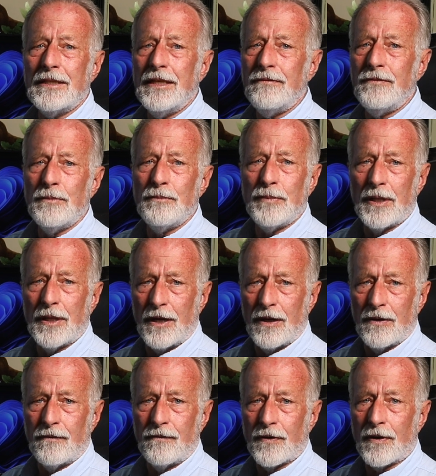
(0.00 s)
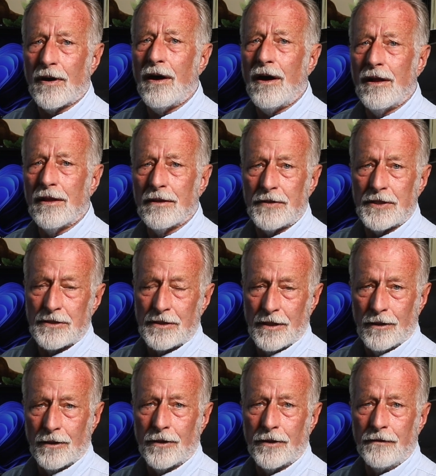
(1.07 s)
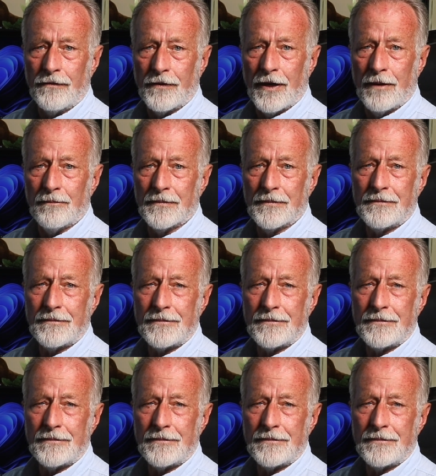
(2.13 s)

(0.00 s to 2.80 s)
leave them below for all of us to learn from.